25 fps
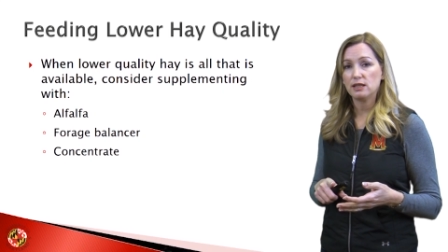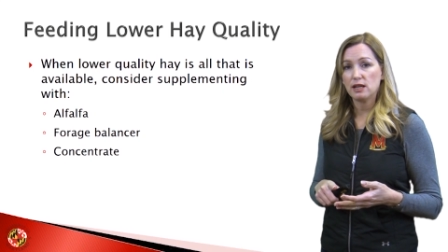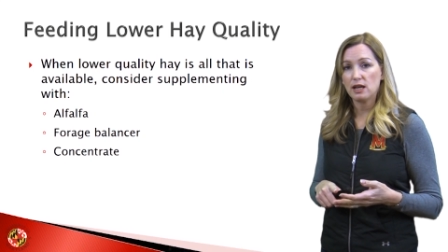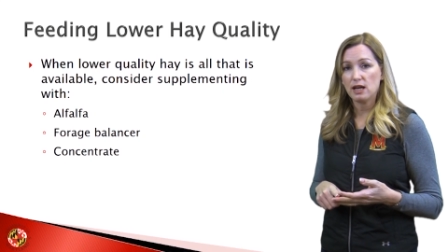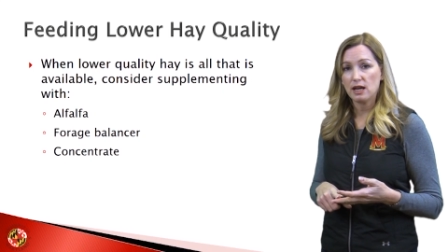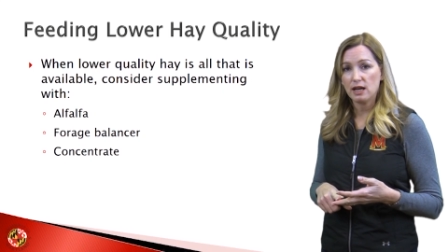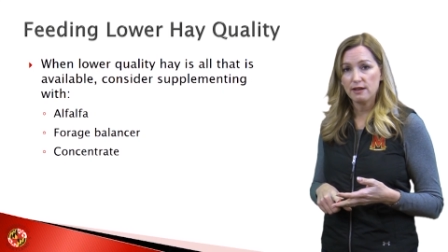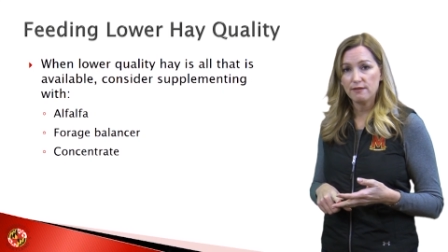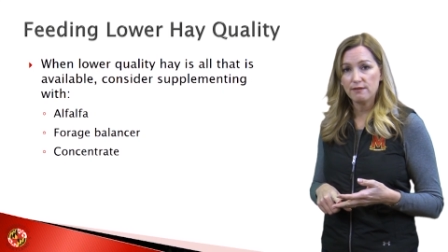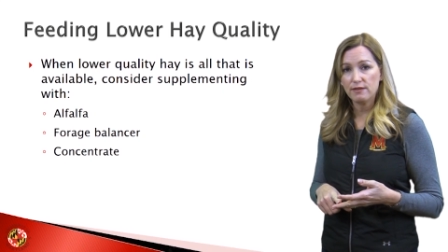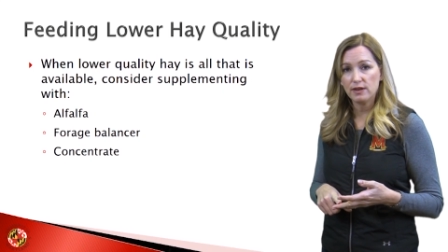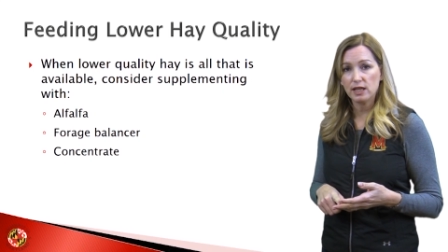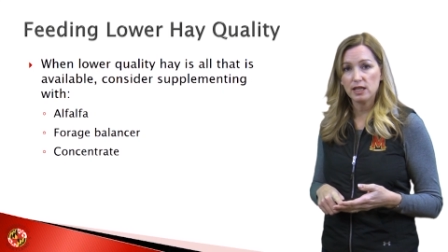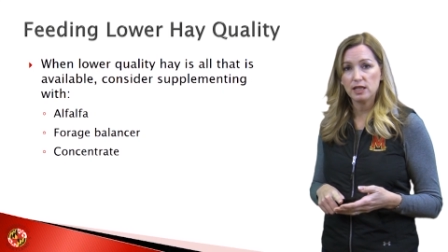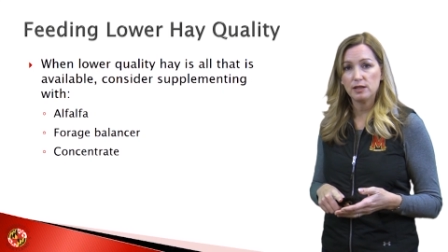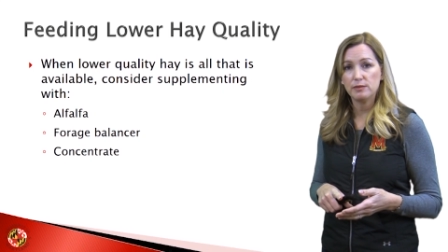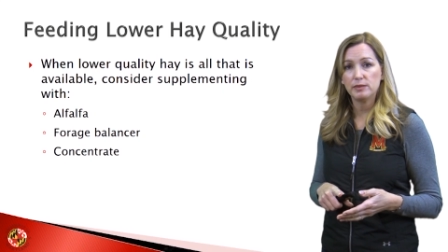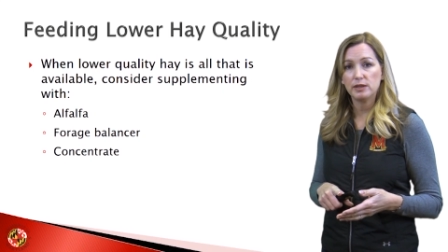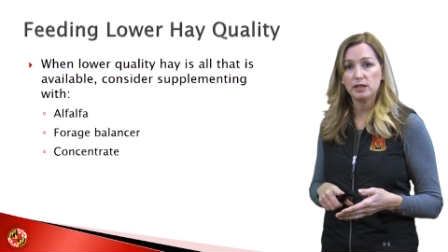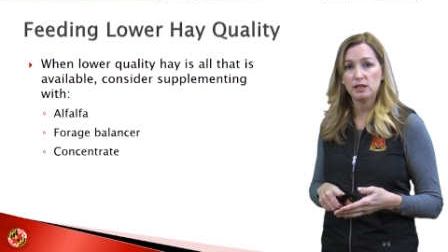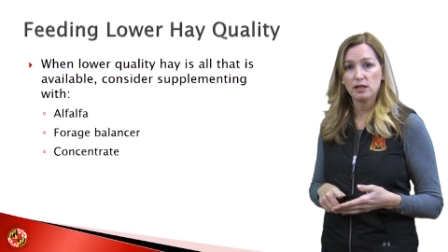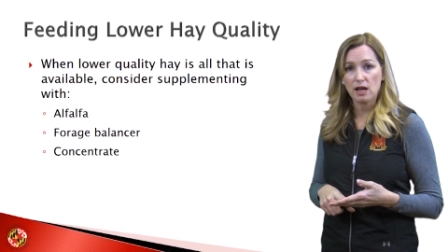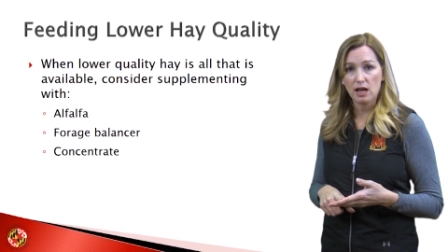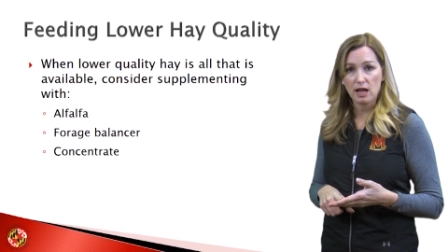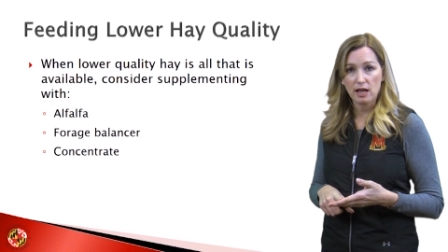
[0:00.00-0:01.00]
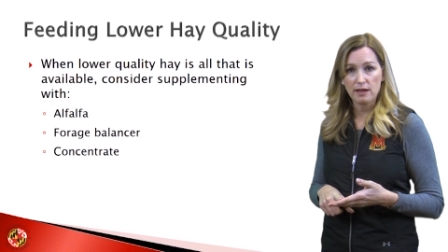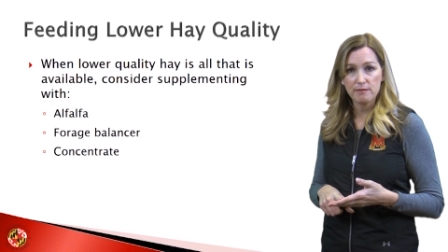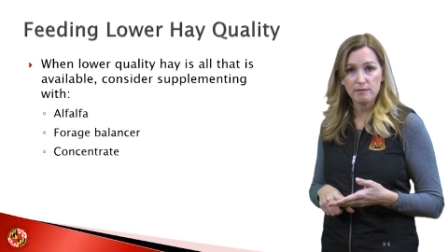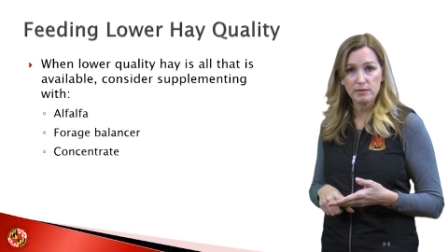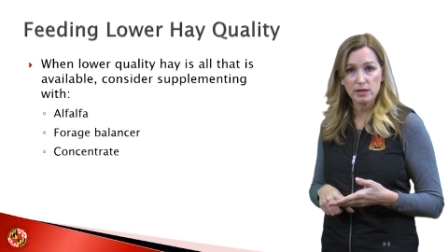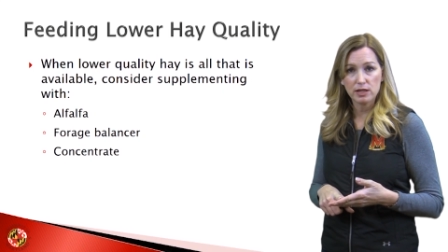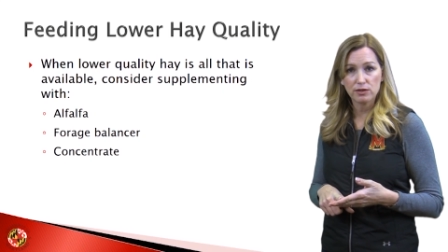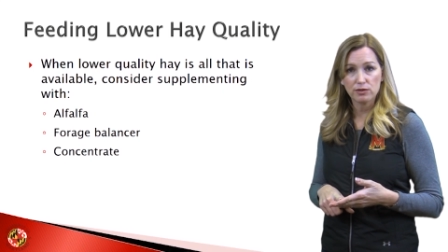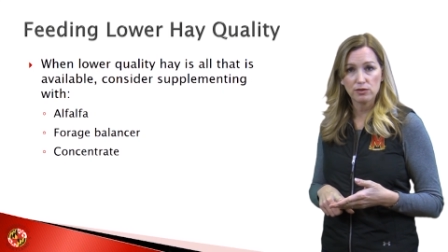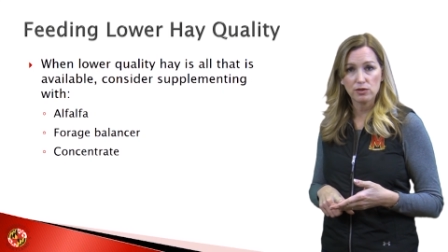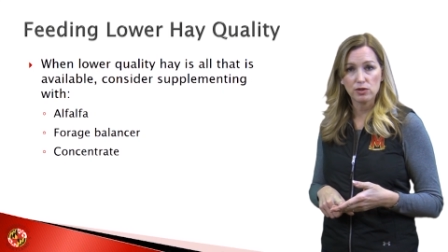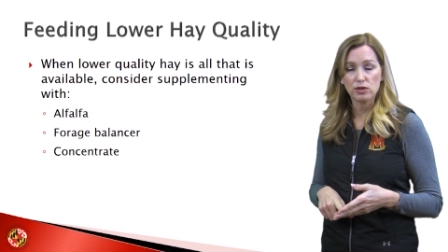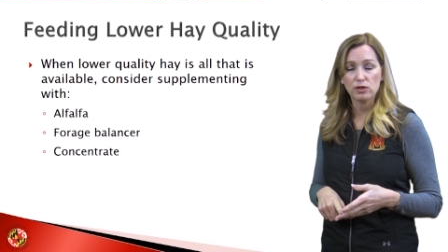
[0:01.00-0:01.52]
high vitamin, high
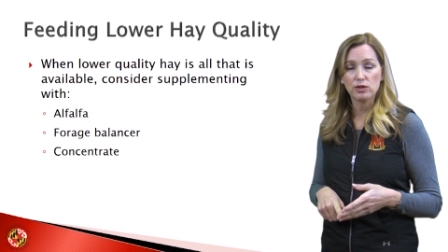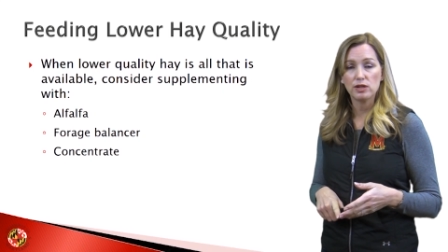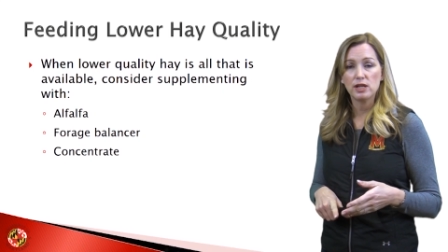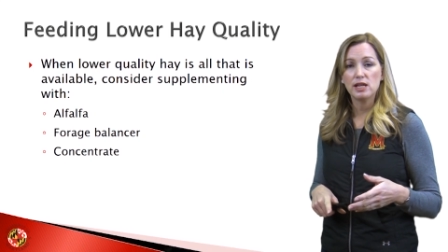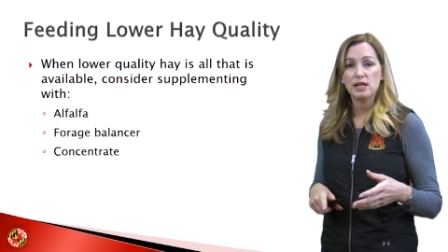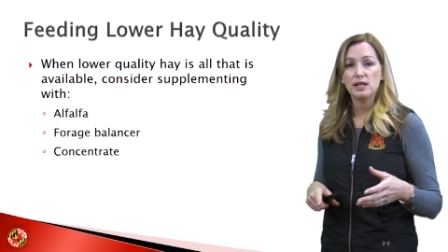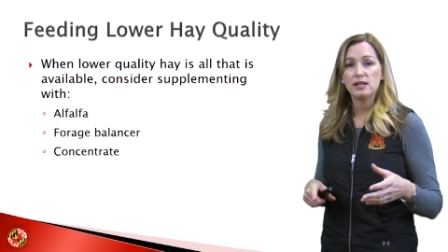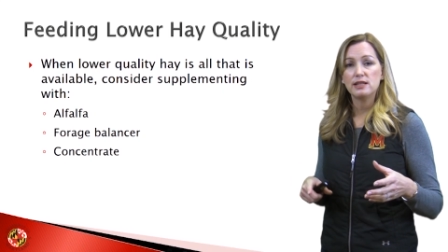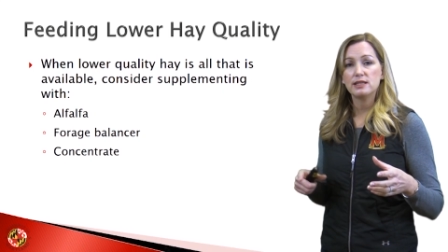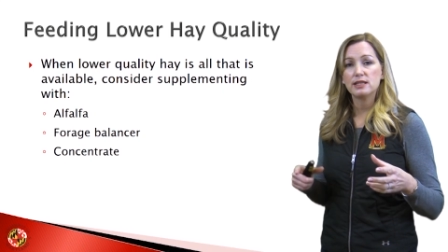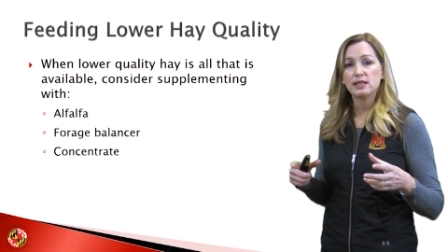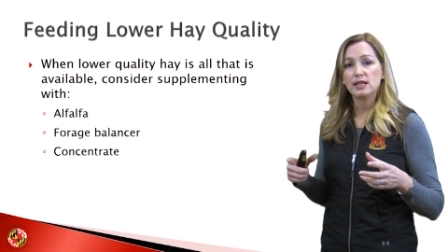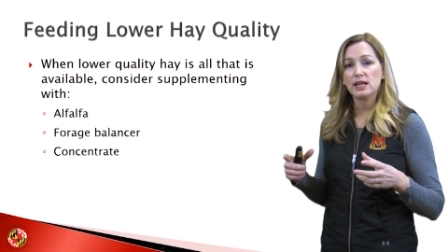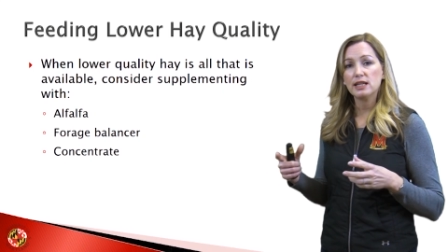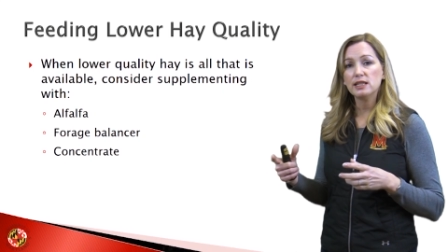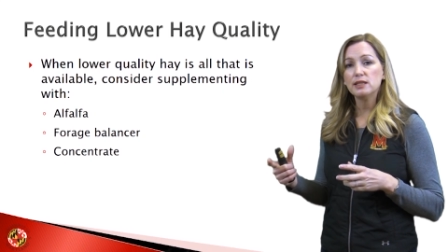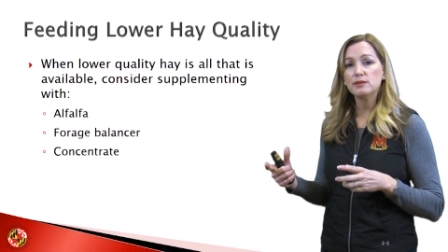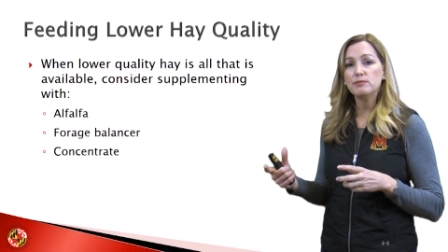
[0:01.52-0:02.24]
mineral to kind